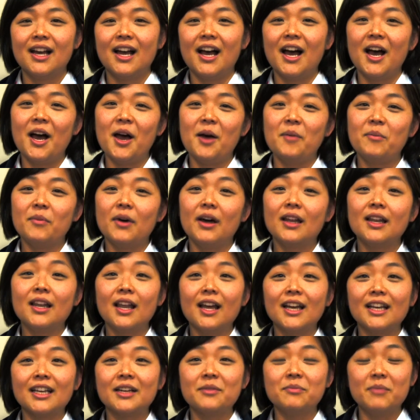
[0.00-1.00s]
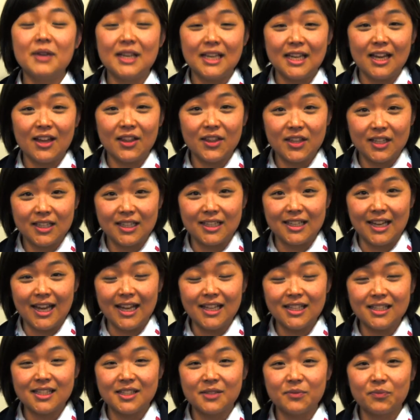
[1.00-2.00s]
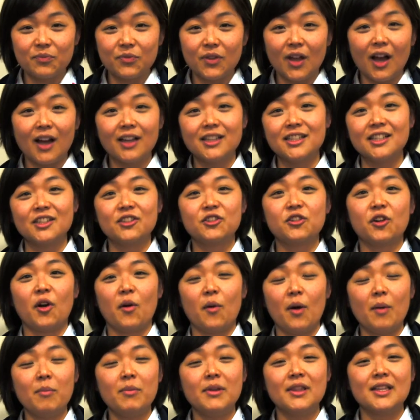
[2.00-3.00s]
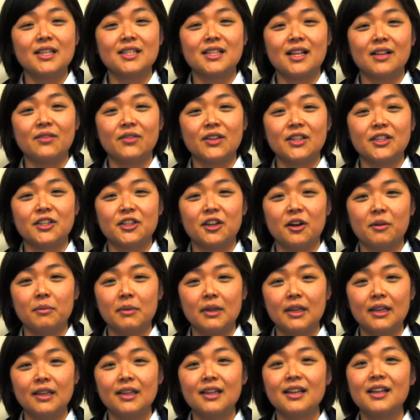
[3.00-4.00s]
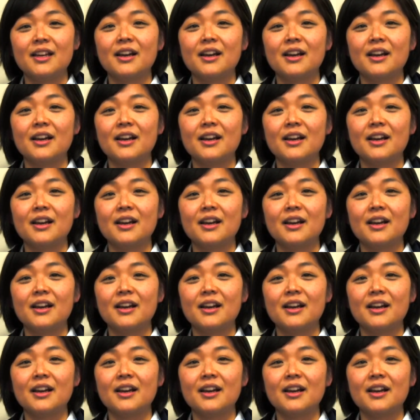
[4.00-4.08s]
Unlike many other cadets, I didn't grow up in the Salvation Army,